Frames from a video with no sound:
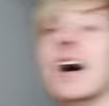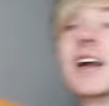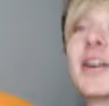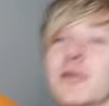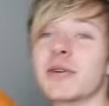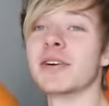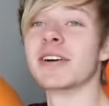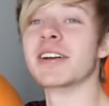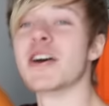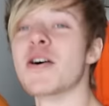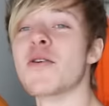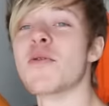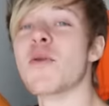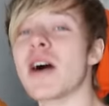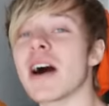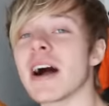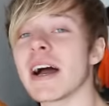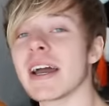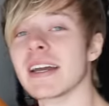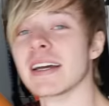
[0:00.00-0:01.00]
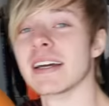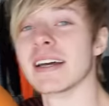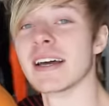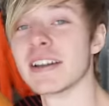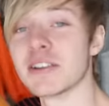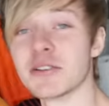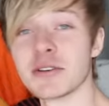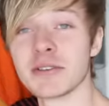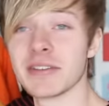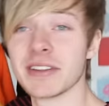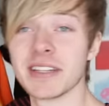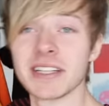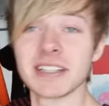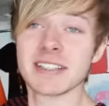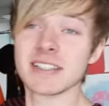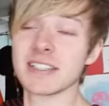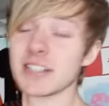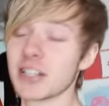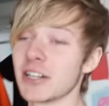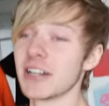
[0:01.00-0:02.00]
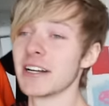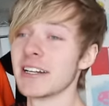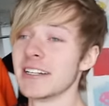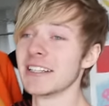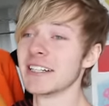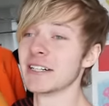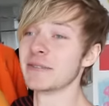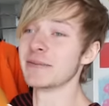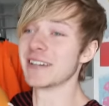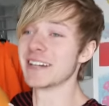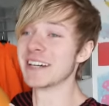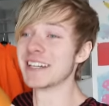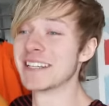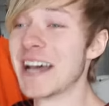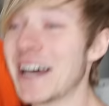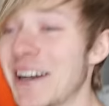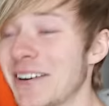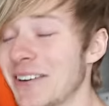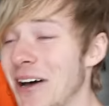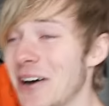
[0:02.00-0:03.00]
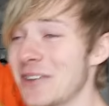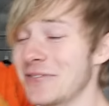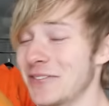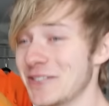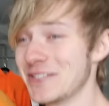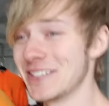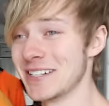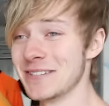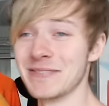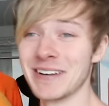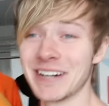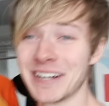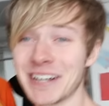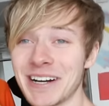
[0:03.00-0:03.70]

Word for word: I don't really know why. I don't even think this is a good idea because I don't know if you've seen my